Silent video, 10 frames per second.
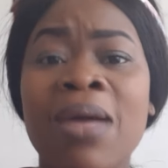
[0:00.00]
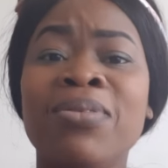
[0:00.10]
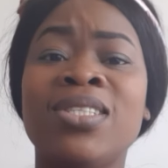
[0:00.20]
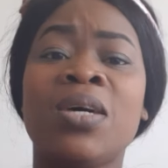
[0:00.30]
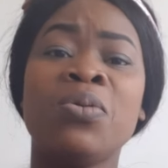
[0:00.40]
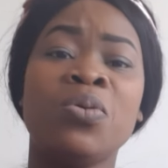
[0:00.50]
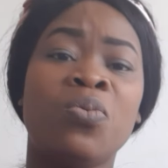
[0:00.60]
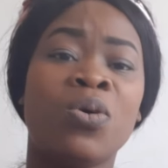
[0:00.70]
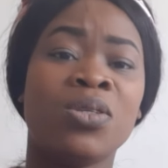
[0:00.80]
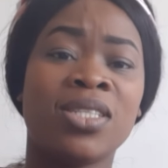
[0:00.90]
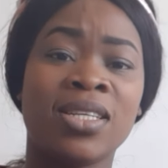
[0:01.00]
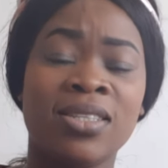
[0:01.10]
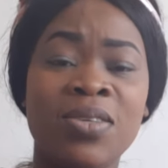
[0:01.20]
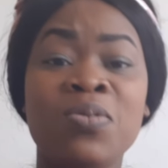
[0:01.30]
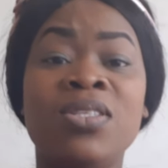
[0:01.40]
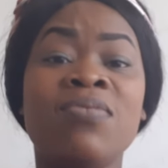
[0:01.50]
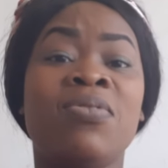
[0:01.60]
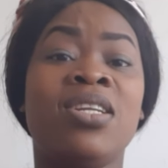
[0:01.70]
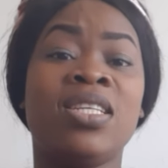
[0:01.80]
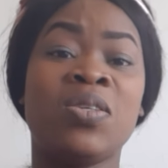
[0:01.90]
Let me tell you one thing. You see,
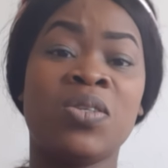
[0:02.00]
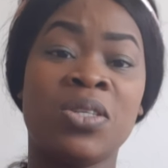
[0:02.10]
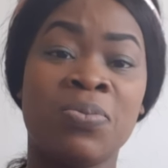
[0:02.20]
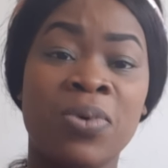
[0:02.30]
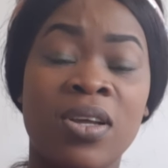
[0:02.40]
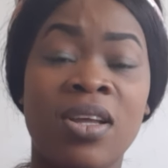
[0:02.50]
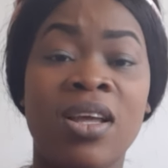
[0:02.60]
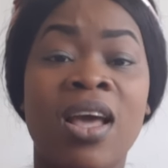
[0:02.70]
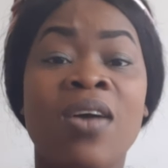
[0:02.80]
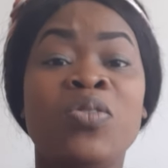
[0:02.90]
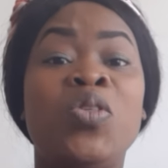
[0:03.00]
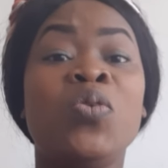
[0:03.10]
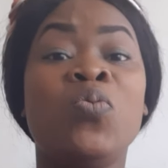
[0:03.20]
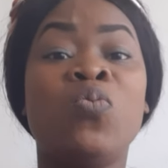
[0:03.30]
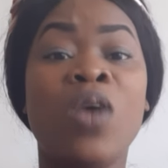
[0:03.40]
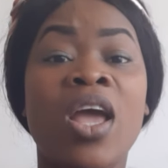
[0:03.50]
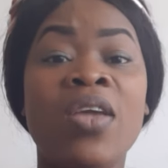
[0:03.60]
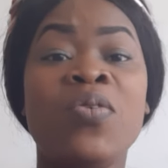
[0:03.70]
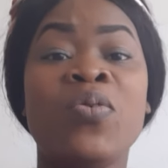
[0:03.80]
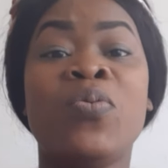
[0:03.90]
relationship, the
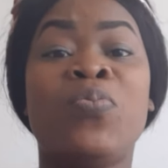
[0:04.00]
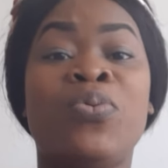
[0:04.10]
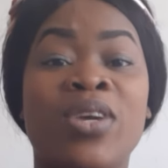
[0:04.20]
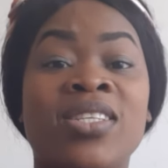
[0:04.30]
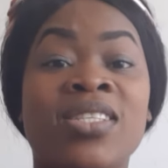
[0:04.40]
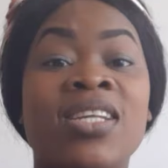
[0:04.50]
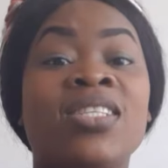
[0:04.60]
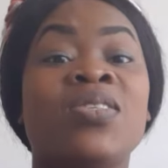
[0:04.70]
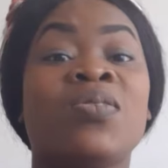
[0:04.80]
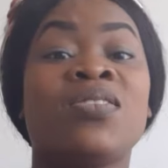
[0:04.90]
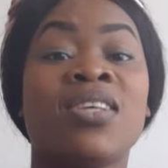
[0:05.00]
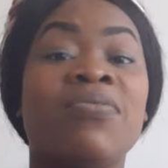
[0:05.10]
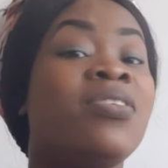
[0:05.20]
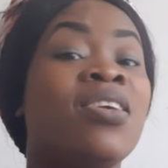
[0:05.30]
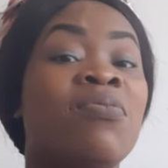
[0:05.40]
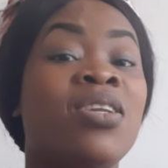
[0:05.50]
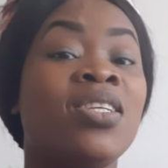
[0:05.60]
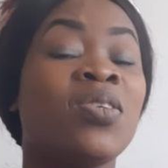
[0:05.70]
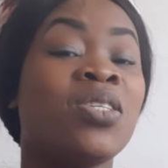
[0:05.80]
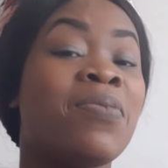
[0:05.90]
way you present yourself in a
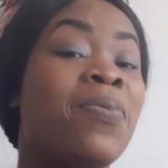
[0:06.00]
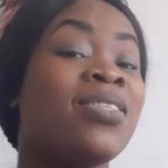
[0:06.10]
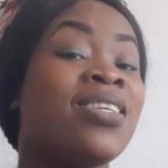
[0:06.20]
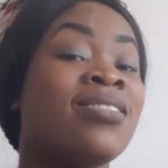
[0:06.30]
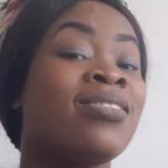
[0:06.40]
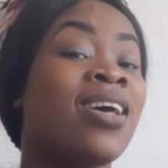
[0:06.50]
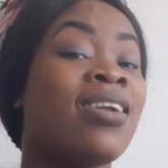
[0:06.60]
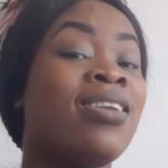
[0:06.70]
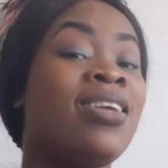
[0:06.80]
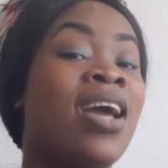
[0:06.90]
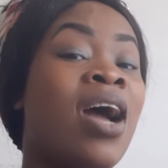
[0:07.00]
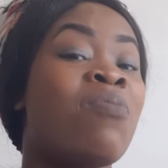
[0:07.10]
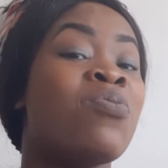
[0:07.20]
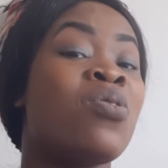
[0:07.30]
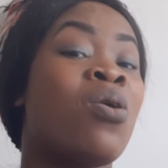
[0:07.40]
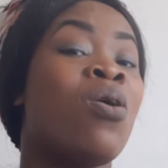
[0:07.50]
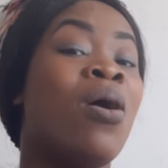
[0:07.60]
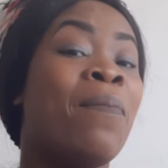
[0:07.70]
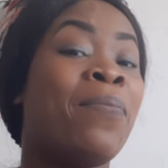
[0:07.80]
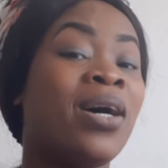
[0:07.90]
relationship is exactly how your
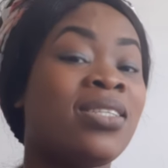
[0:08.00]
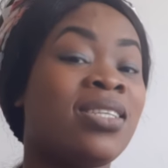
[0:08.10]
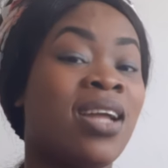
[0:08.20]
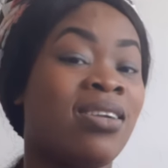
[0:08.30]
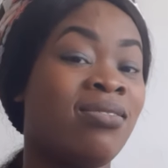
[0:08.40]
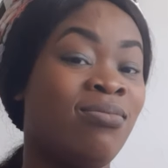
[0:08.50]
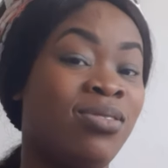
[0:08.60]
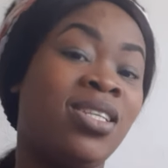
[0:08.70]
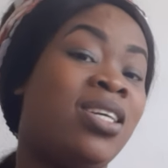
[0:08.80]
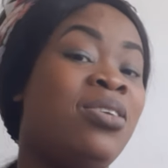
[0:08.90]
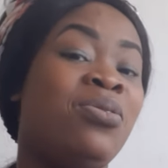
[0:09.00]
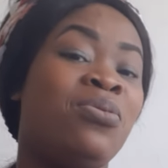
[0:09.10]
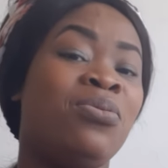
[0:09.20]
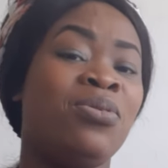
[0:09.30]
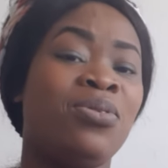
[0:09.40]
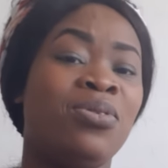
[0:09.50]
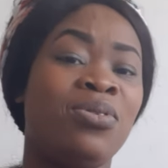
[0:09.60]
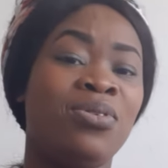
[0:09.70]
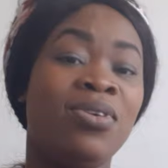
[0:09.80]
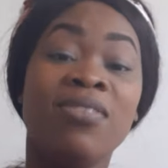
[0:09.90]
partner will take you
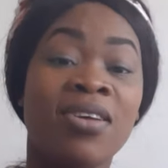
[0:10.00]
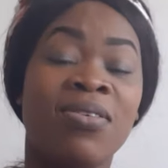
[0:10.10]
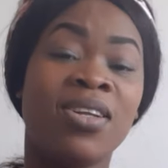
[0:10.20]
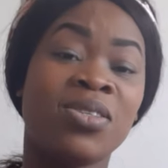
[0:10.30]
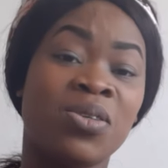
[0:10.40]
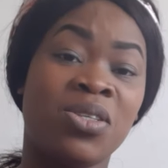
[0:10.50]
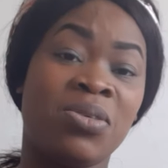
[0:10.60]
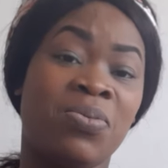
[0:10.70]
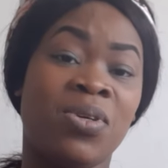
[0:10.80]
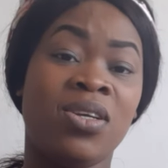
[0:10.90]
in a relationship.